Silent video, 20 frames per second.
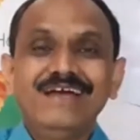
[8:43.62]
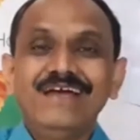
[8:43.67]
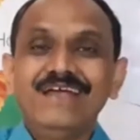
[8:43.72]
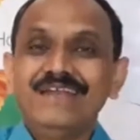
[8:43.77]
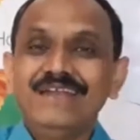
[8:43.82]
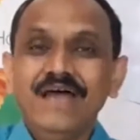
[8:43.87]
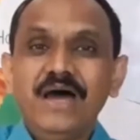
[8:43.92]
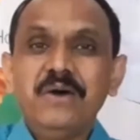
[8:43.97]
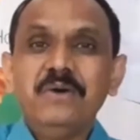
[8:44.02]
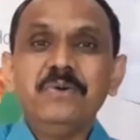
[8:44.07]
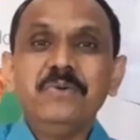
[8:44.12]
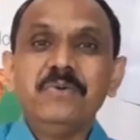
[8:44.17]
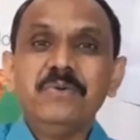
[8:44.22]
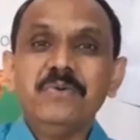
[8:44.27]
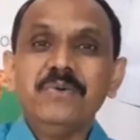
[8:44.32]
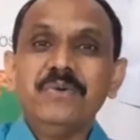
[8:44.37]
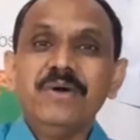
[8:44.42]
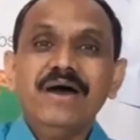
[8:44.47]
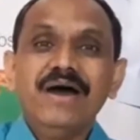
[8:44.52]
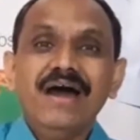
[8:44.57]

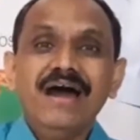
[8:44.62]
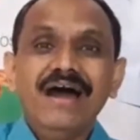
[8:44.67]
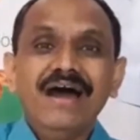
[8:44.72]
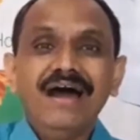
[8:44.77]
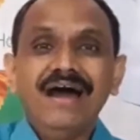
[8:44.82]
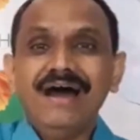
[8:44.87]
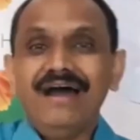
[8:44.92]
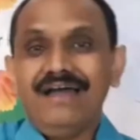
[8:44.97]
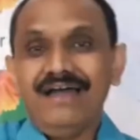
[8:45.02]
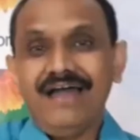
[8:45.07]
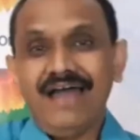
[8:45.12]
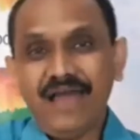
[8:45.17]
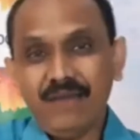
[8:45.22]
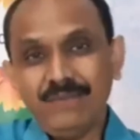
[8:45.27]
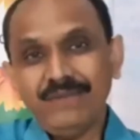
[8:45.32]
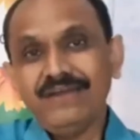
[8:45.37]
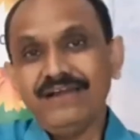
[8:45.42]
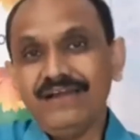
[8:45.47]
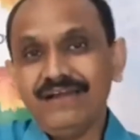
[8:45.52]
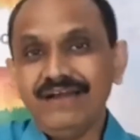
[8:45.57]
Now,
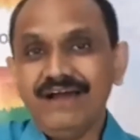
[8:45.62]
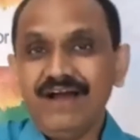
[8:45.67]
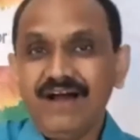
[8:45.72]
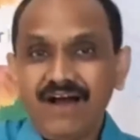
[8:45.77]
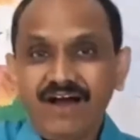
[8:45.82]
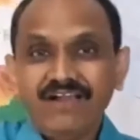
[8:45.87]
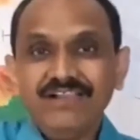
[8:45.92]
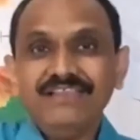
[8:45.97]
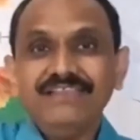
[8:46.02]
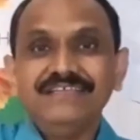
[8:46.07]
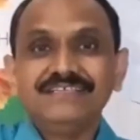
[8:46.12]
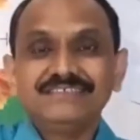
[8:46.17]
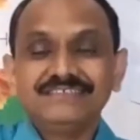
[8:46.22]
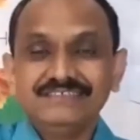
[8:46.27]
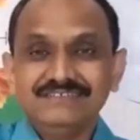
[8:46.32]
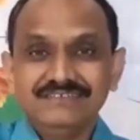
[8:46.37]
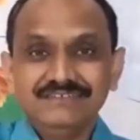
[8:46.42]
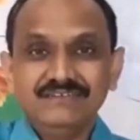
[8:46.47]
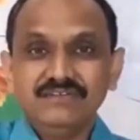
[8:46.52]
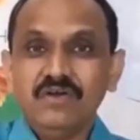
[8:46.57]
having all
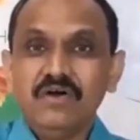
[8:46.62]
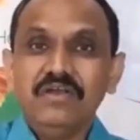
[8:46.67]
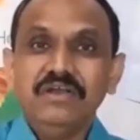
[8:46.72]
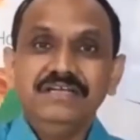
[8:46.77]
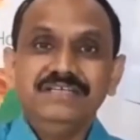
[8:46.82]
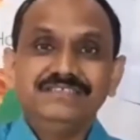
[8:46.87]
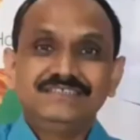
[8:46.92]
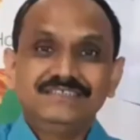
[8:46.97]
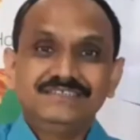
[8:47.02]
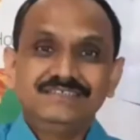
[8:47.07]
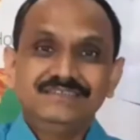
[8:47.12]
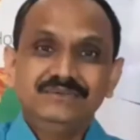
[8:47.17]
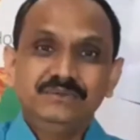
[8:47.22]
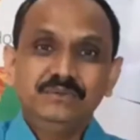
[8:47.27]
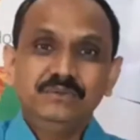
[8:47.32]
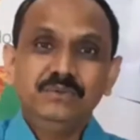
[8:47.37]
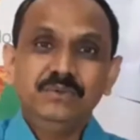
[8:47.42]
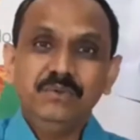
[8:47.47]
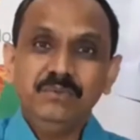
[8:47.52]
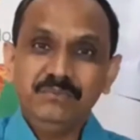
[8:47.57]
this knowledge,
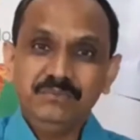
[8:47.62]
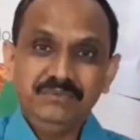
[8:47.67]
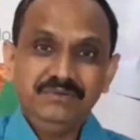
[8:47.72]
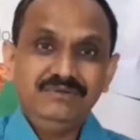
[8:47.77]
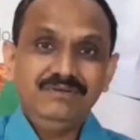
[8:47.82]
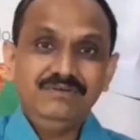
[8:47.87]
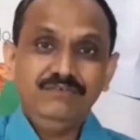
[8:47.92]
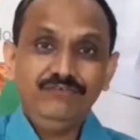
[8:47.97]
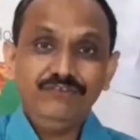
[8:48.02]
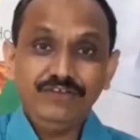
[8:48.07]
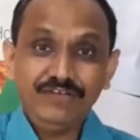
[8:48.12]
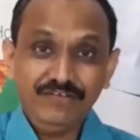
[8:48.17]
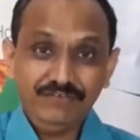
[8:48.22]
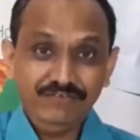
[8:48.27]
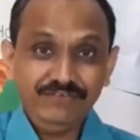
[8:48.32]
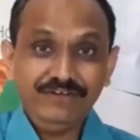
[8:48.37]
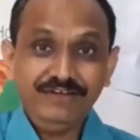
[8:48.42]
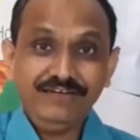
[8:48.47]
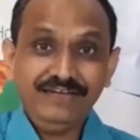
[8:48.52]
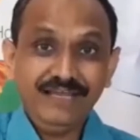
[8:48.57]
will
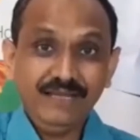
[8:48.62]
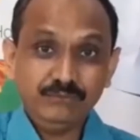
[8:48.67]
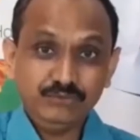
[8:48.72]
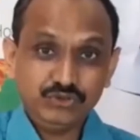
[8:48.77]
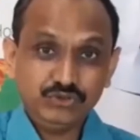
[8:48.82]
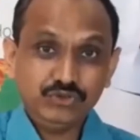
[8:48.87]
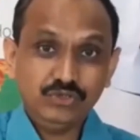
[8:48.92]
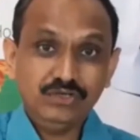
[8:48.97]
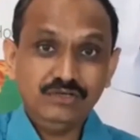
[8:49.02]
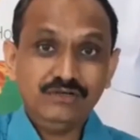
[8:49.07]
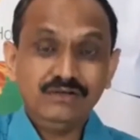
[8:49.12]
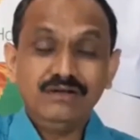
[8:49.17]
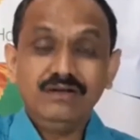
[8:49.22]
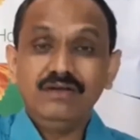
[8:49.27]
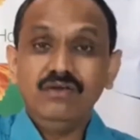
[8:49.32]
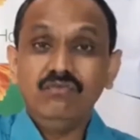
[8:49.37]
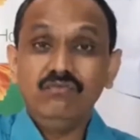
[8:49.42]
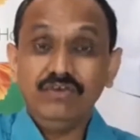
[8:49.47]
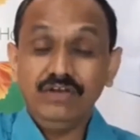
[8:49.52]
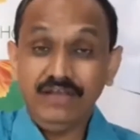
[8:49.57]
definitely, I'm
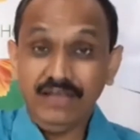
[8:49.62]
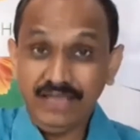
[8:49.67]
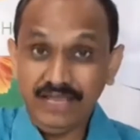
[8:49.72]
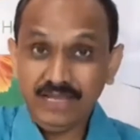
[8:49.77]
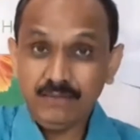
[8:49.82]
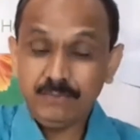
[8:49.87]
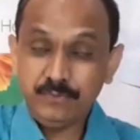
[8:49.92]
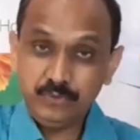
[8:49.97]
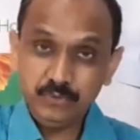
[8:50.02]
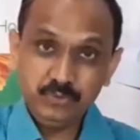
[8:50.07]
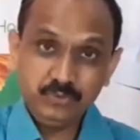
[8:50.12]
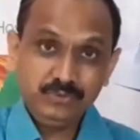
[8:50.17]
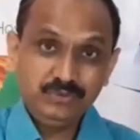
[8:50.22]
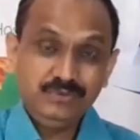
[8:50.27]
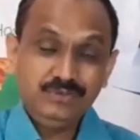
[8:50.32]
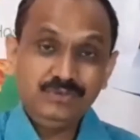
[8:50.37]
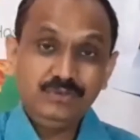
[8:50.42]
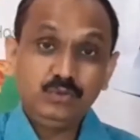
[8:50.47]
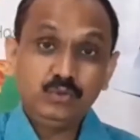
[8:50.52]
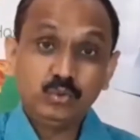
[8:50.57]
sure, will help
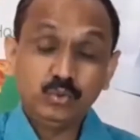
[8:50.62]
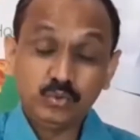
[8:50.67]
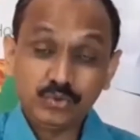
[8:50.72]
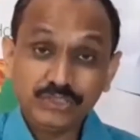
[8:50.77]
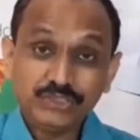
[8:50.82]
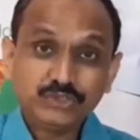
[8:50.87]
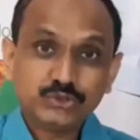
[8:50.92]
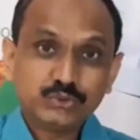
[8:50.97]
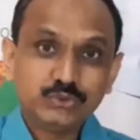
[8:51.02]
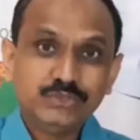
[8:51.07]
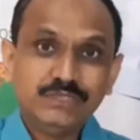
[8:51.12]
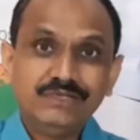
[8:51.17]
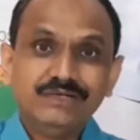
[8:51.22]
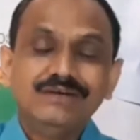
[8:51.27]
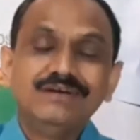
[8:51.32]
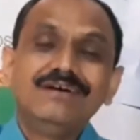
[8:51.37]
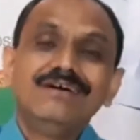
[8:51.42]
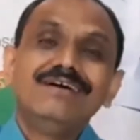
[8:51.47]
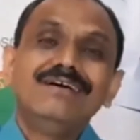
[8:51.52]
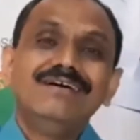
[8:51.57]
you to reach to
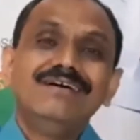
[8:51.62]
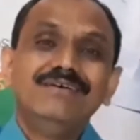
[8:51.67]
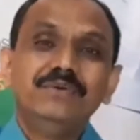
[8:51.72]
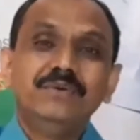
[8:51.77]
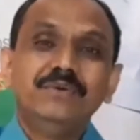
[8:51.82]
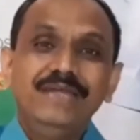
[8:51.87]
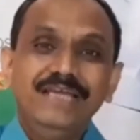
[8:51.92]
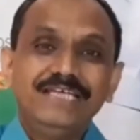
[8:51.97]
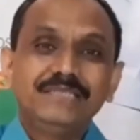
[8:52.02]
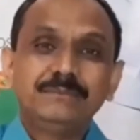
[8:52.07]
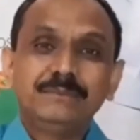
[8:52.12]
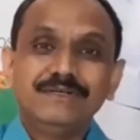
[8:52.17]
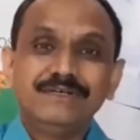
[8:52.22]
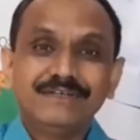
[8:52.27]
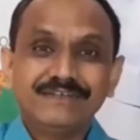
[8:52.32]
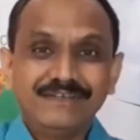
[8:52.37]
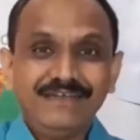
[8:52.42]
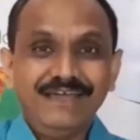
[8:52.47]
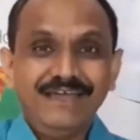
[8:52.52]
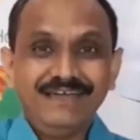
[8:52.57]
the,
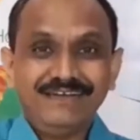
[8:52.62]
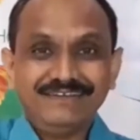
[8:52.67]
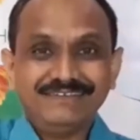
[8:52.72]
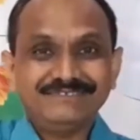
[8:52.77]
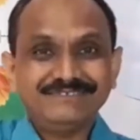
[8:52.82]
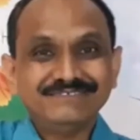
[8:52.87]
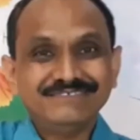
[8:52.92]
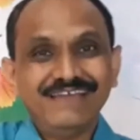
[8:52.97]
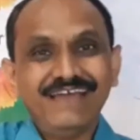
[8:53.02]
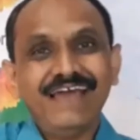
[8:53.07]
expert care.